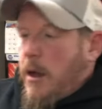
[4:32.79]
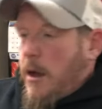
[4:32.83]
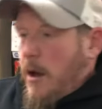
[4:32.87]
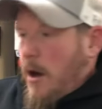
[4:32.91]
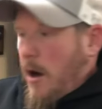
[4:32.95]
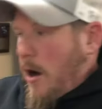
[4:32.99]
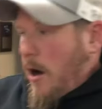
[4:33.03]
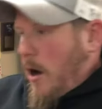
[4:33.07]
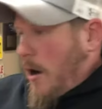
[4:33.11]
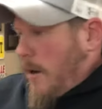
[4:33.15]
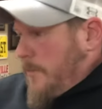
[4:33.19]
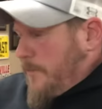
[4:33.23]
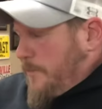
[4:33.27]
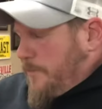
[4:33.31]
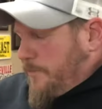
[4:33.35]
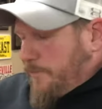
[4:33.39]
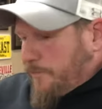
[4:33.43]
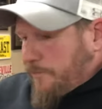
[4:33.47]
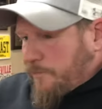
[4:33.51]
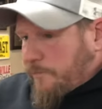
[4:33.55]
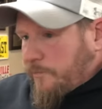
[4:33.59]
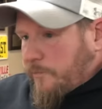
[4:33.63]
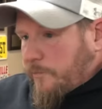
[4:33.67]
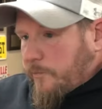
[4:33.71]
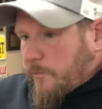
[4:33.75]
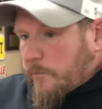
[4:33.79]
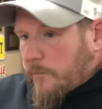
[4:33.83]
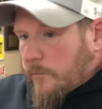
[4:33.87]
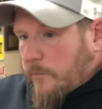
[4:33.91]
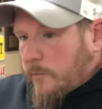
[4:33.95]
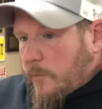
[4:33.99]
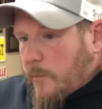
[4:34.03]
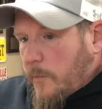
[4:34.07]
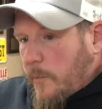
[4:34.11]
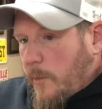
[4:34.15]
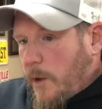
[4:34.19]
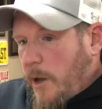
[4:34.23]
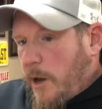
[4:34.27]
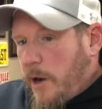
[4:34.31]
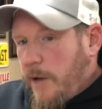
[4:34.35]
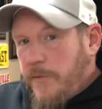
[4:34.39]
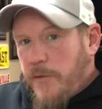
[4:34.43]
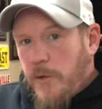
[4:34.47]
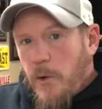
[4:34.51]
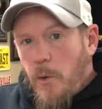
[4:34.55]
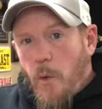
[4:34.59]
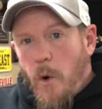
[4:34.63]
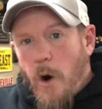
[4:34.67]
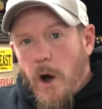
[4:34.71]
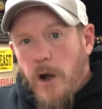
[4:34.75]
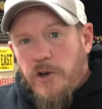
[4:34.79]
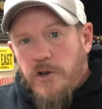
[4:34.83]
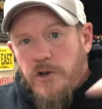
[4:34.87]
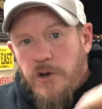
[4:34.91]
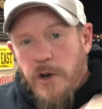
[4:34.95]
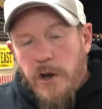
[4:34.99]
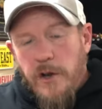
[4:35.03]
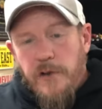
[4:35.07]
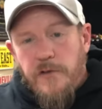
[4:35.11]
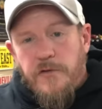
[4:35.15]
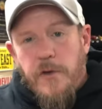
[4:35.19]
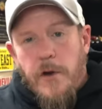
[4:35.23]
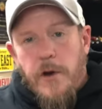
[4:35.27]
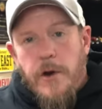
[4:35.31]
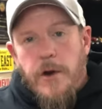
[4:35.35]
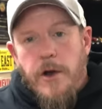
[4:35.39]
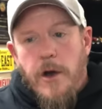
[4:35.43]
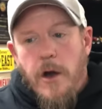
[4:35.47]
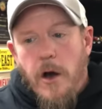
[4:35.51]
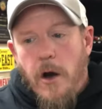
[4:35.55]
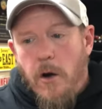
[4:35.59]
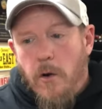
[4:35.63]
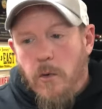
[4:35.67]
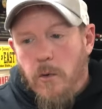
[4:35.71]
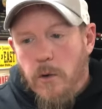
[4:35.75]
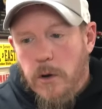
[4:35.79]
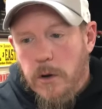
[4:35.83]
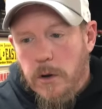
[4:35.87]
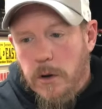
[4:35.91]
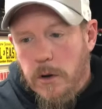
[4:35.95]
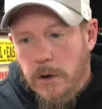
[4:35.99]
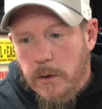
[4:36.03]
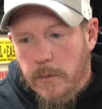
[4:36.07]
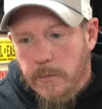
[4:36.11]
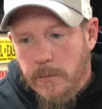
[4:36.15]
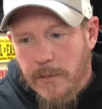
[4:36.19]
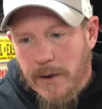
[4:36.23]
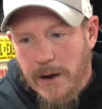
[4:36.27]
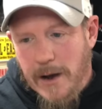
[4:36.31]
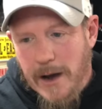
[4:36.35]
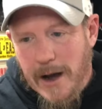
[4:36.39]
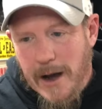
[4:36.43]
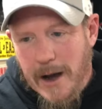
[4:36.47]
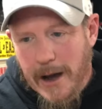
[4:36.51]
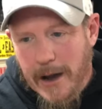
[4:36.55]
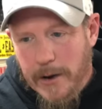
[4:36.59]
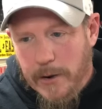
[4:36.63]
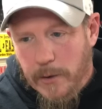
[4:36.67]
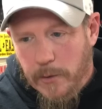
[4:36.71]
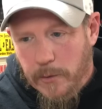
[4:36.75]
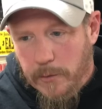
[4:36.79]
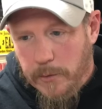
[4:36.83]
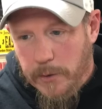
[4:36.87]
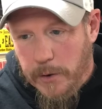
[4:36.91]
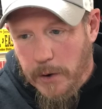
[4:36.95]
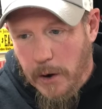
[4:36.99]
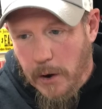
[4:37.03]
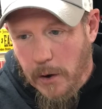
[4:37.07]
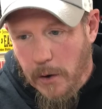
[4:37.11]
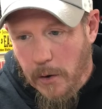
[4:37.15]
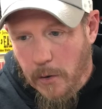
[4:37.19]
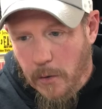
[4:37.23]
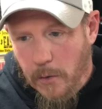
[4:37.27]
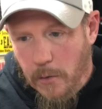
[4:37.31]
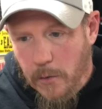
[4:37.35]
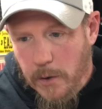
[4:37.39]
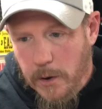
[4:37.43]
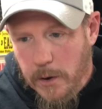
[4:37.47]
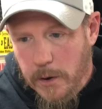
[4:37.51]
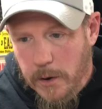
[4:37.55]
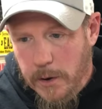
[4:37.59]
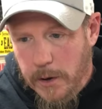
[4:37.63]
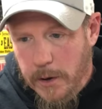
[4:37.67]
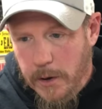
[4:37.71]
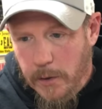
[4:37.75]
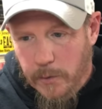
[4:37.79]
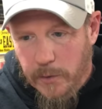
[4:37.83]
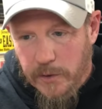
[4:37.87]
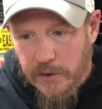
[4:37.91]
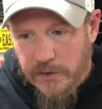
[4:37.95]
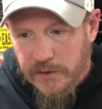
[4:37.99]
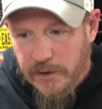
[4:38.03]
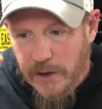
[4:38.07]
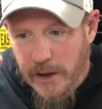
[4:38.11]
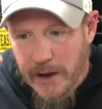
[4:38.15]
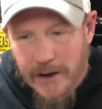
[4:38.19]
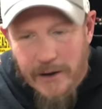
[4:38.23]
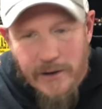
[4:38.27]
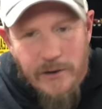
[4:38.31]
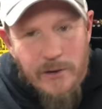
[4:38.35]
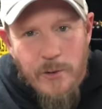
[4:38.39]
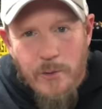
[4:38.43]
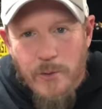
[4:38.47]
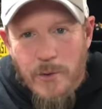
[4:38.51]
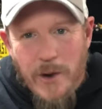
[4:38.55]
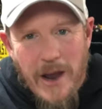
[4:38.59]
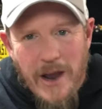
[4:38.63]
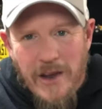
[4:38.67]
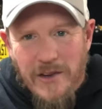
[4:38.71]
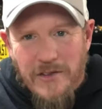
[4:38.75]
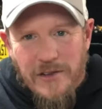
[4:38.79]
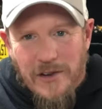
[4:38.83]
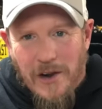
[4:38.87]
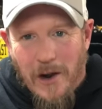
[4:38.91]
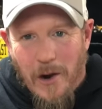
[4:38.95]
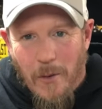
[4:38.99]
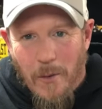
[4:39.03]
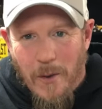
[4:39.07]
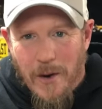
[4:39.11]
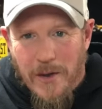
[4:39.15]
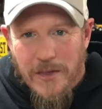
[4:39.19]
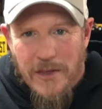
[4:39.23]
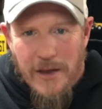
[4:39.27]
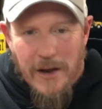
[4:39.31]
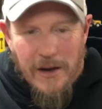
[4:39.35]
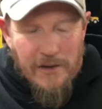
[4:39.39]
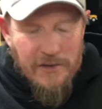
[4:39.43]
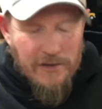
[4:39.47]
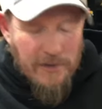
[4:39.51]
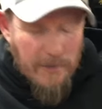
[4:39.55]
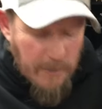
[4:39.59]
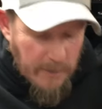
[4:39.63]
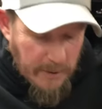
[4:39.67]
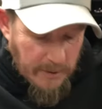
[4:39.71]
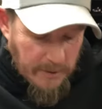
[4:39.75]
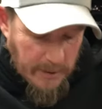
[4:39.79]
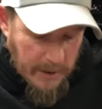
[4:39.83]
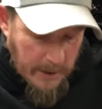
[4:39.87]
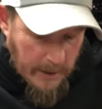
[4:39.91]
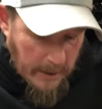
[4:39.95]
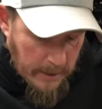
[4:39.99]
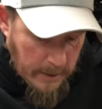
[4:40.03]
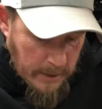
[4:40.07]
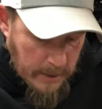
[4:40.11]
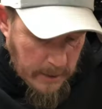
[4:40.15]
And if you watched his video, I don't know, it was like 2 days ago, I think, something like that.